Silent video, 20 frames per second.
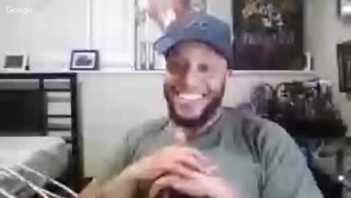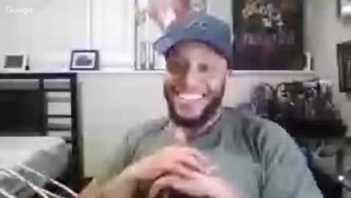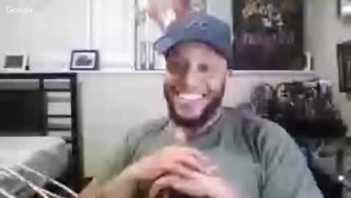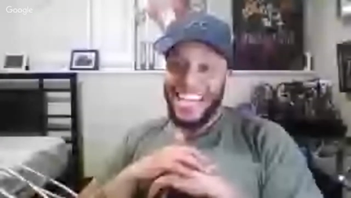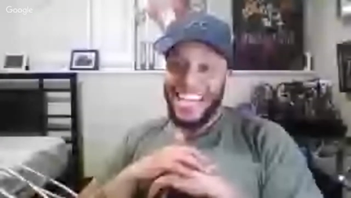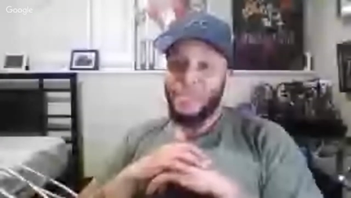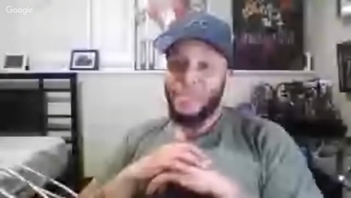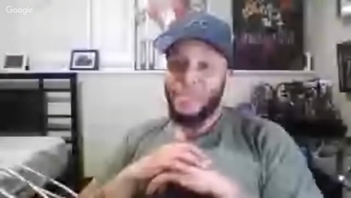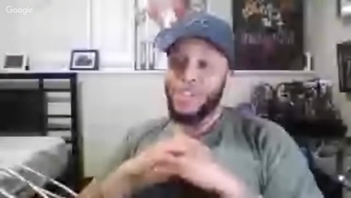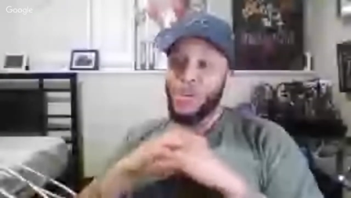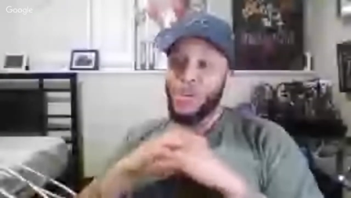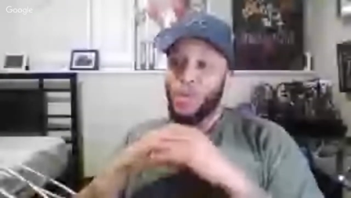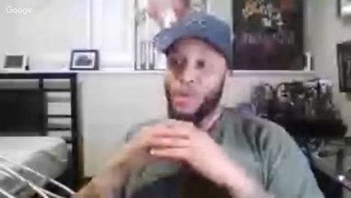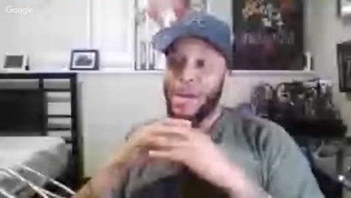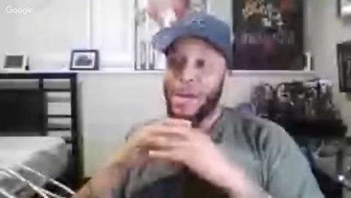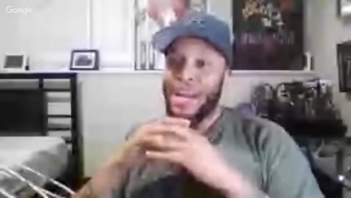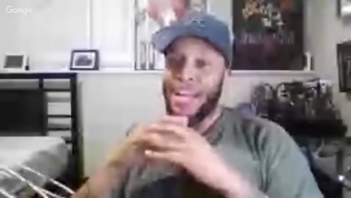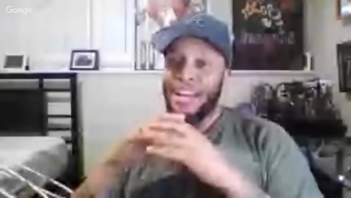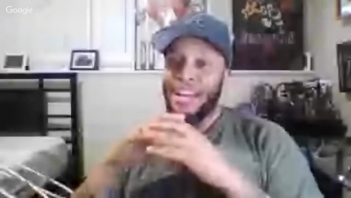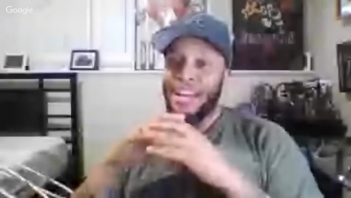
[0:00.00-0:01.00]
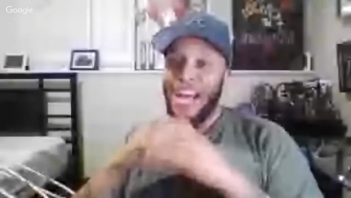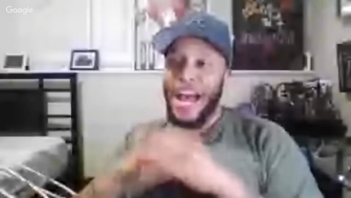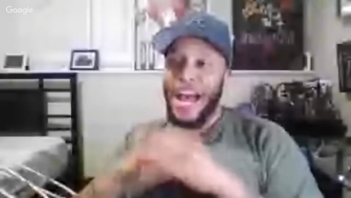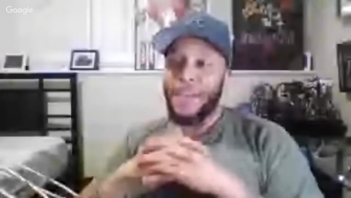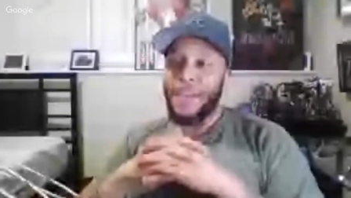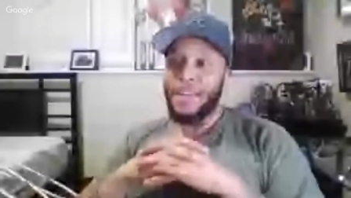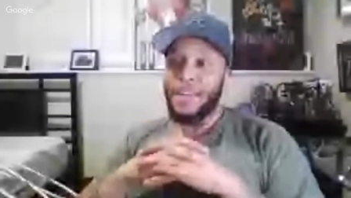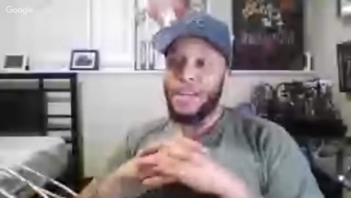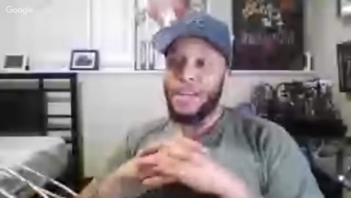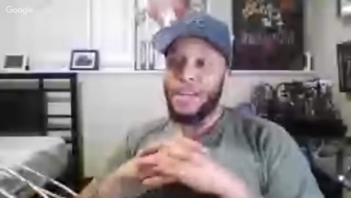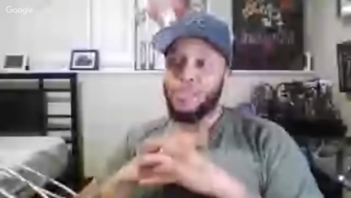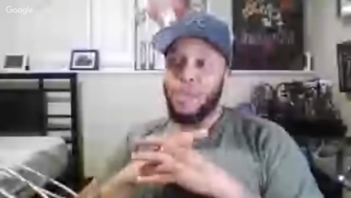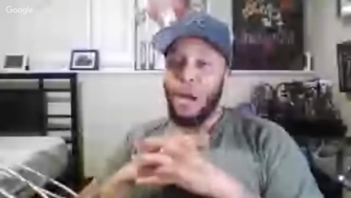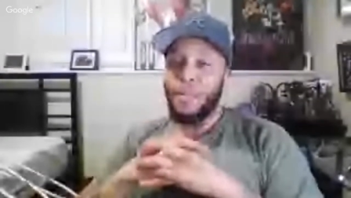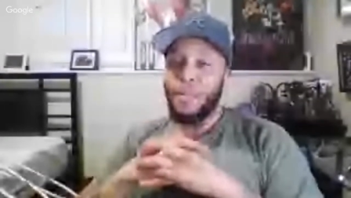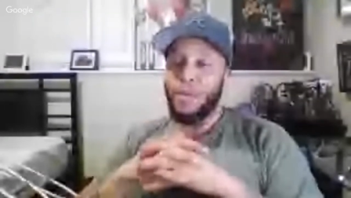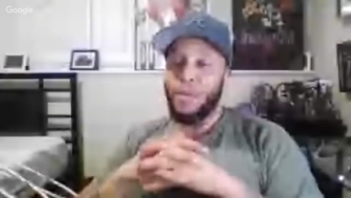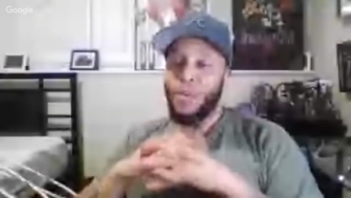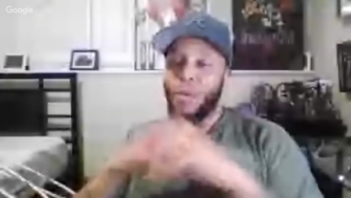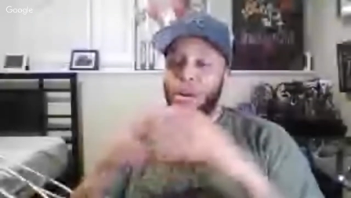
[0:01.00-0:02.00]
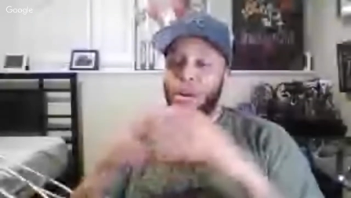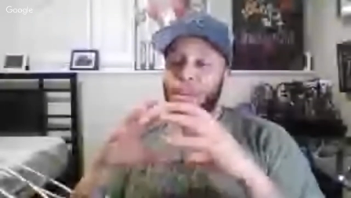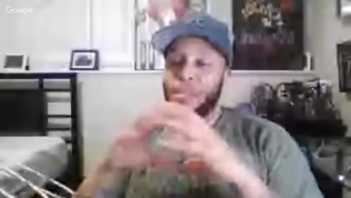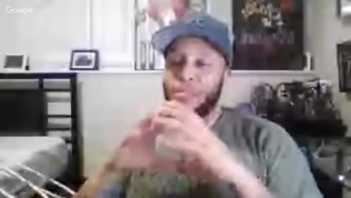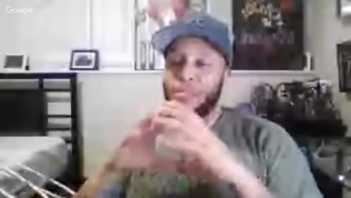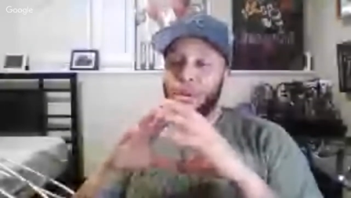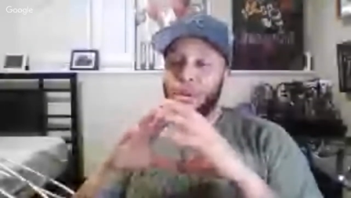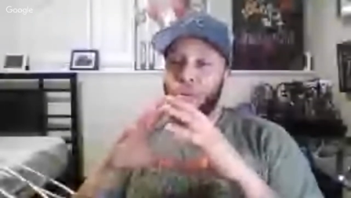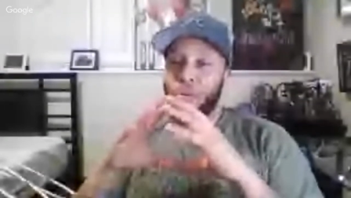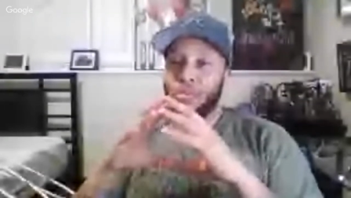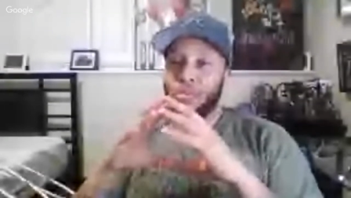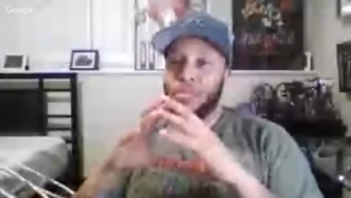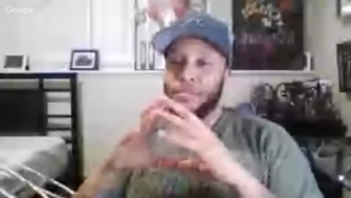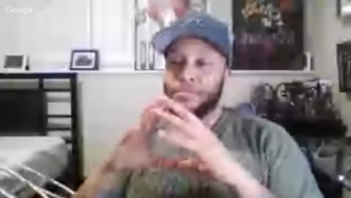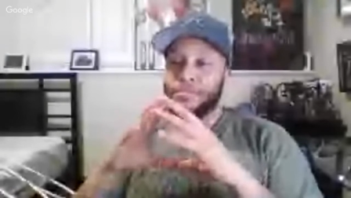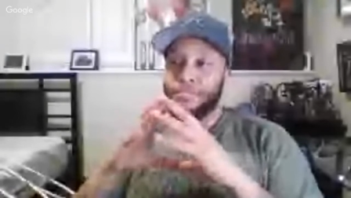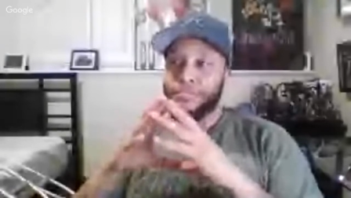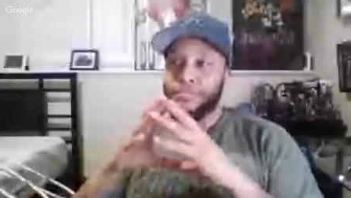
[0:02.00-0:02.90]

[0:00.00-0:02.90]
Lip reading: Kevin Durant, I think, is probably one of the most